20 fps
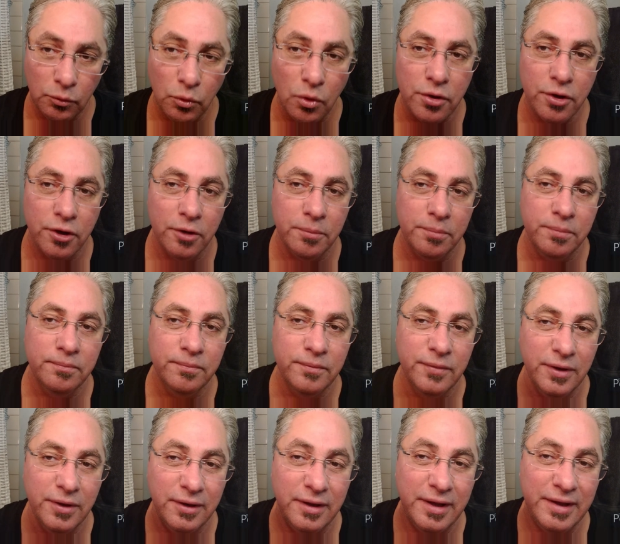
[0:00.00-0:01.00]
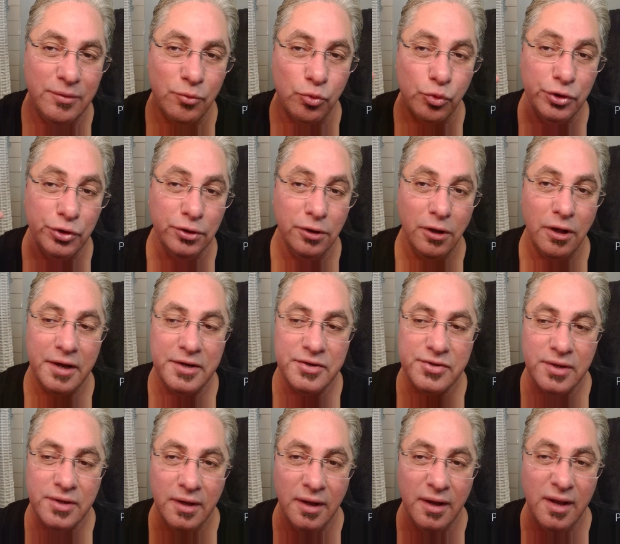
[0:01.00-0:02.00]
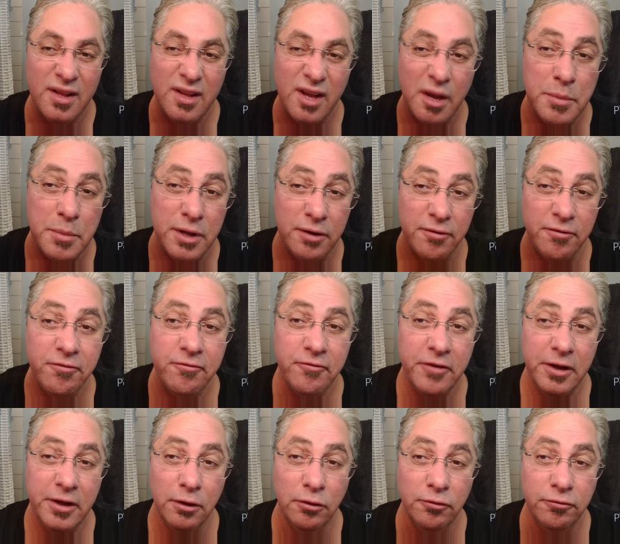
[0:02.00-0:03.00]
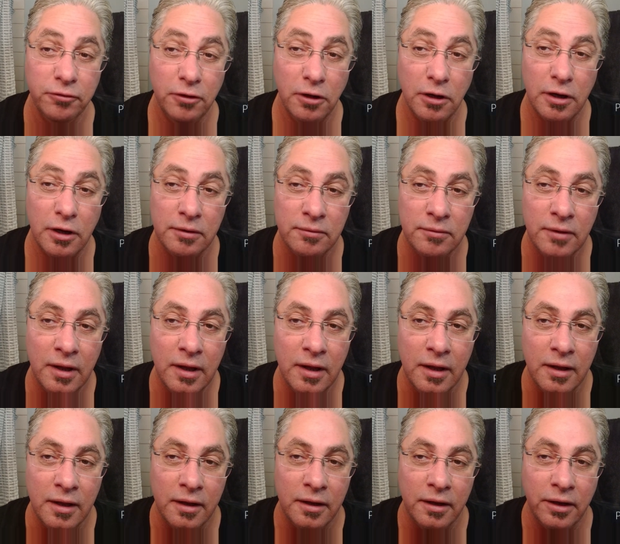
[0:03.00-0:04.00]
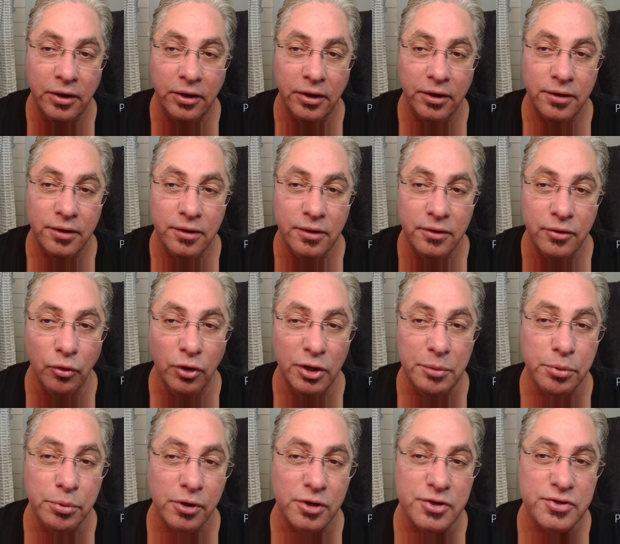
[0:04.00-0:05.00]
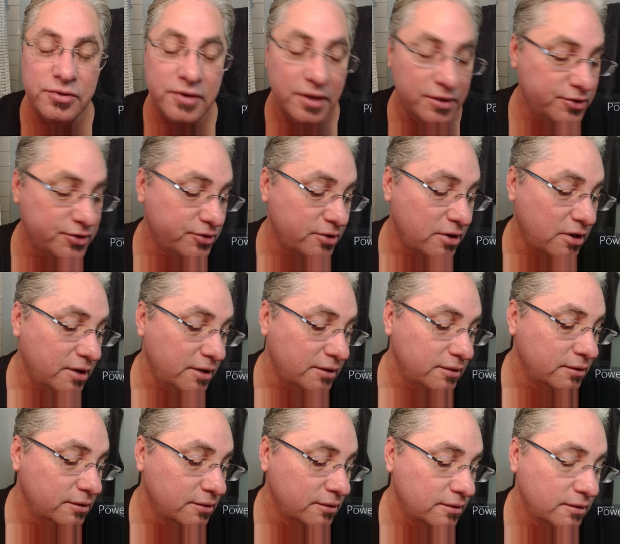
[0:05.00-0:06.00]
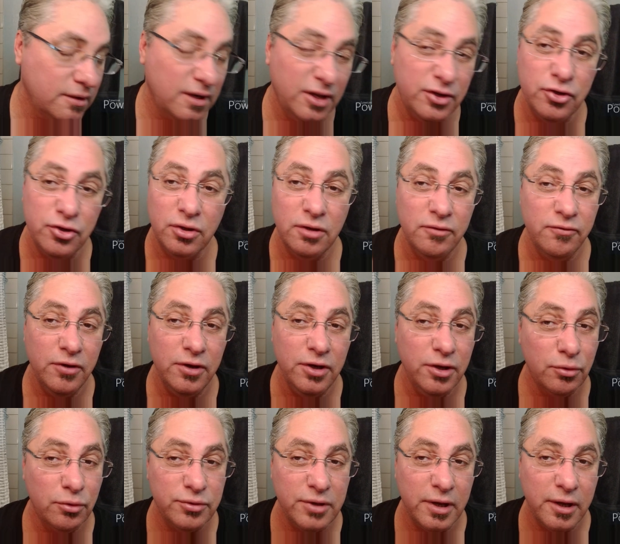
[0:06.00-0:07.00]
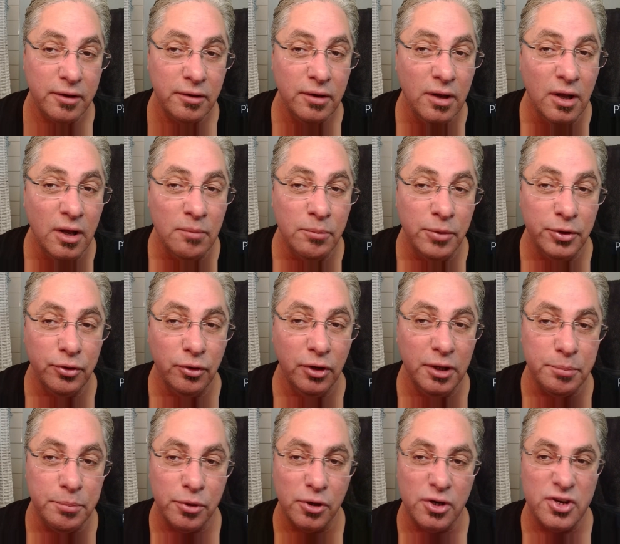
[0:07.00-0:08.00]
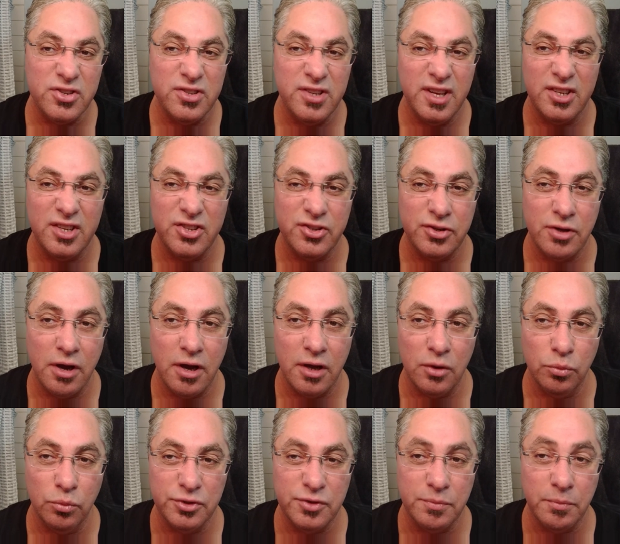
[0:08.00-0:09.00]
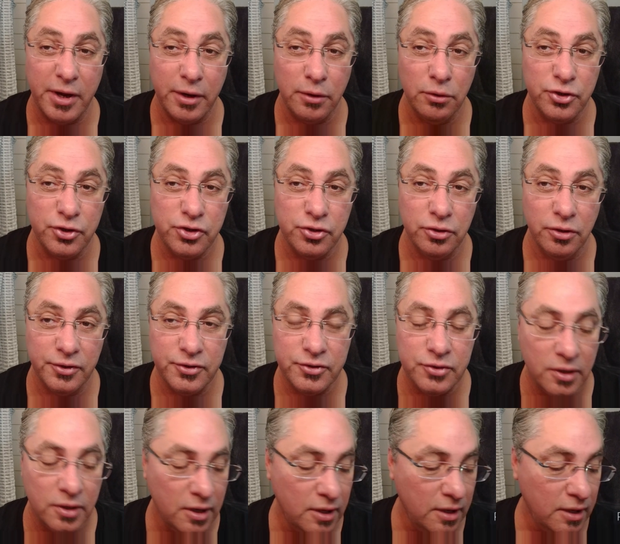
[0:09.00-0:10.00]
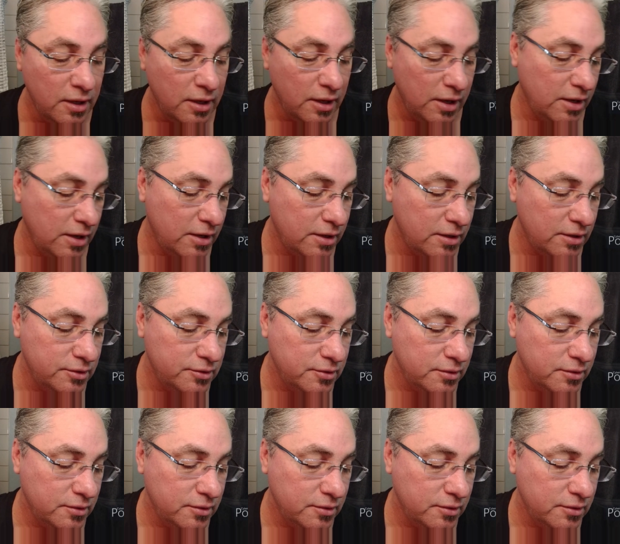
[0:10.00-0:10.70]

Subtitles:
up and I realized I made a fatal flaw. And the only person that saw it, and I took the video down, but the only person that saw it was Michael Swarts. And